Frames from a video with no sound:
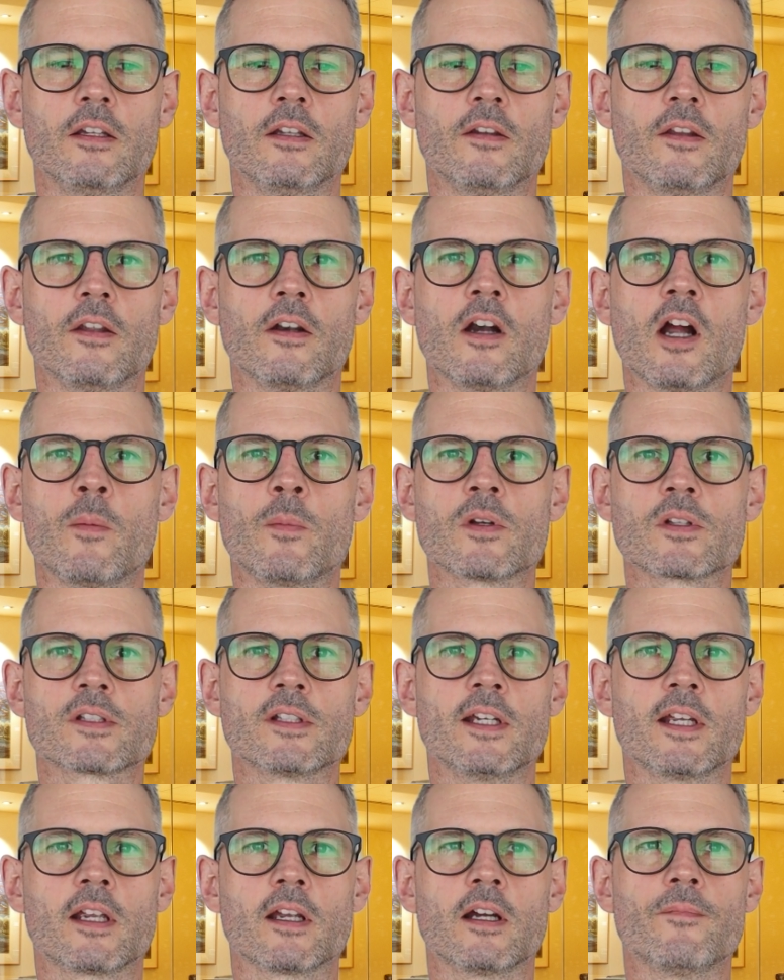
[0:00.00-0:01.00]
they're almost
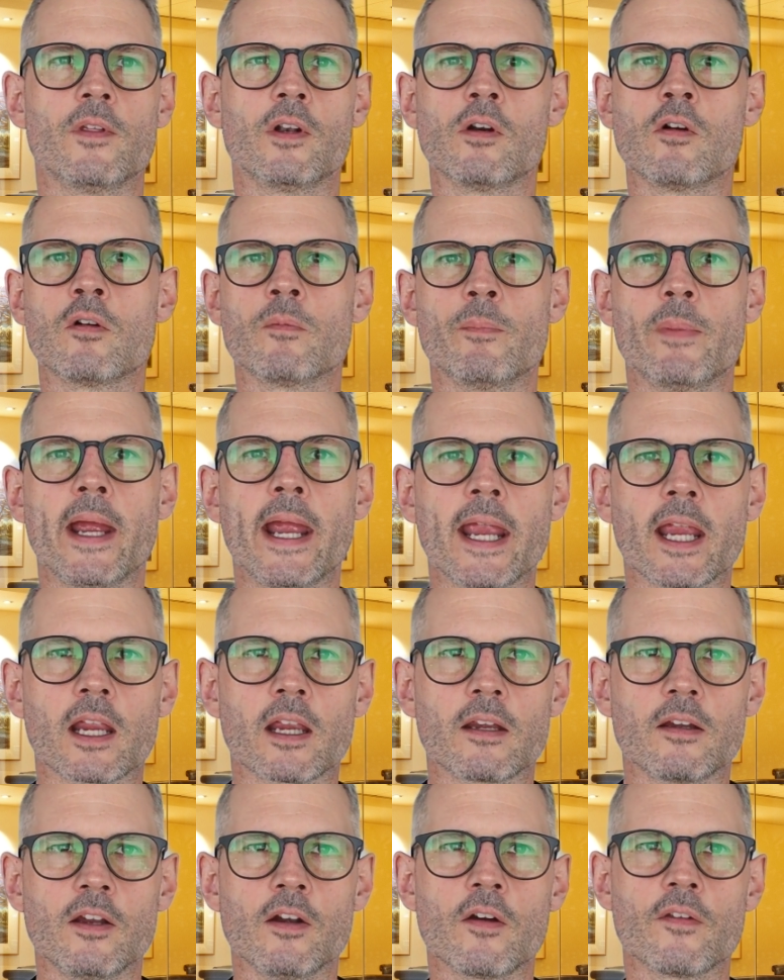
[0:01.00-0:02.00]
like their own
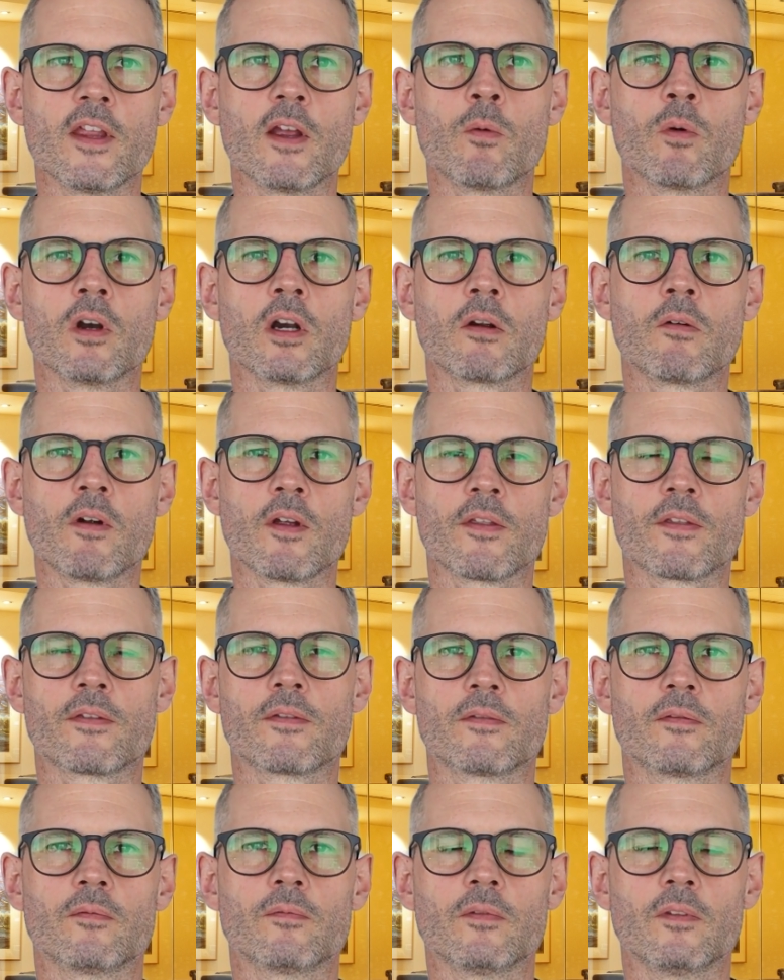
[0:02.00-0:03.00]
bank. They work
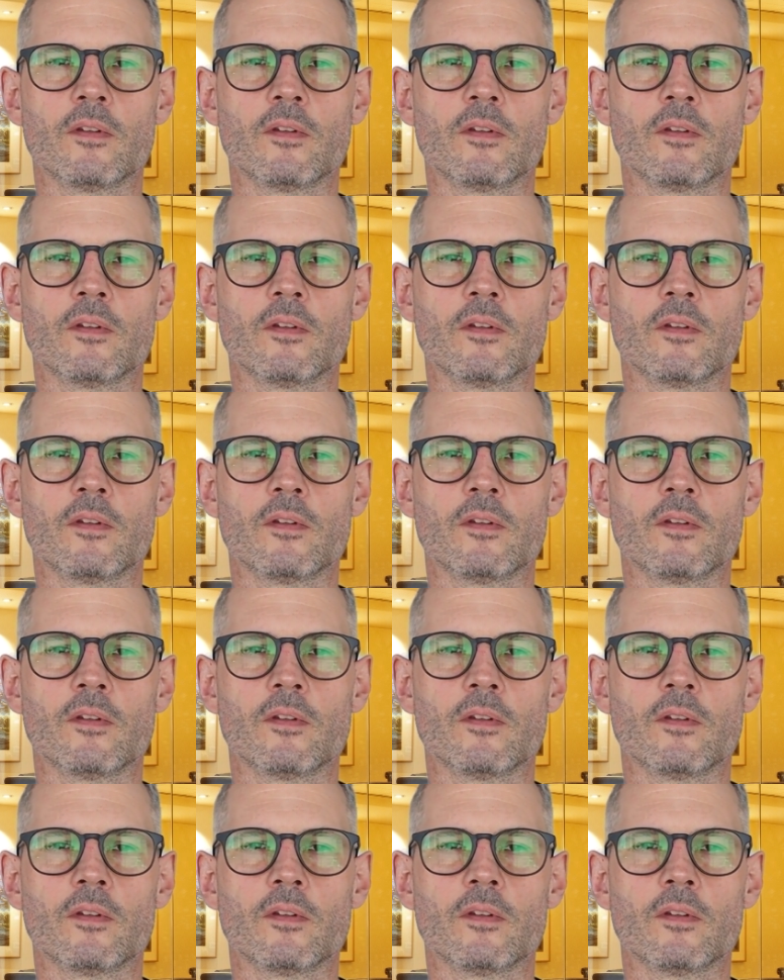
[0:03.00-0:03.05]
with,